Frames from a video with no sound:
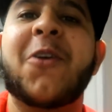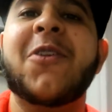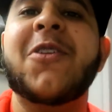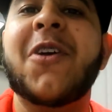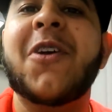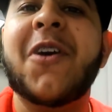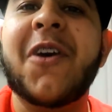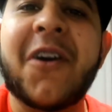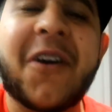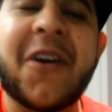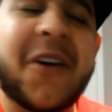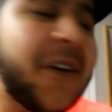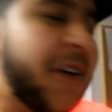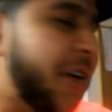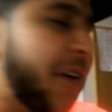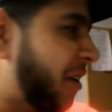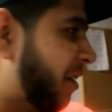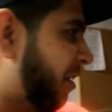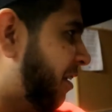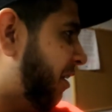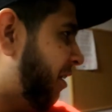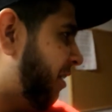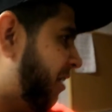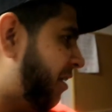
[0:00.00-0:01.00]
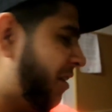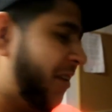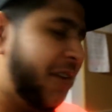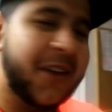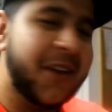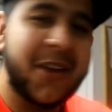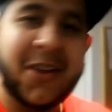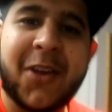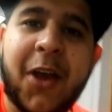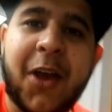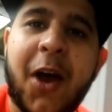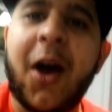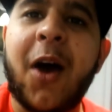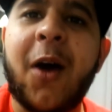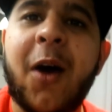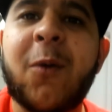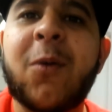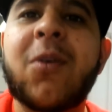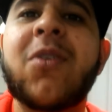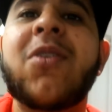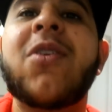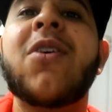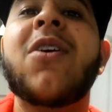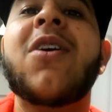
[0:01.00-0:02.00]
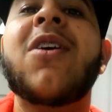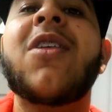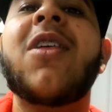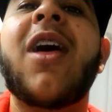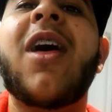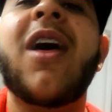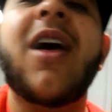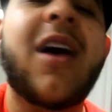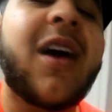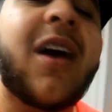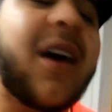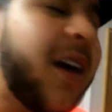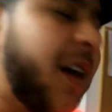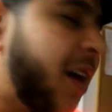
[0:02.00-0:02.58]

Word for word: you now. Yeah, look at that.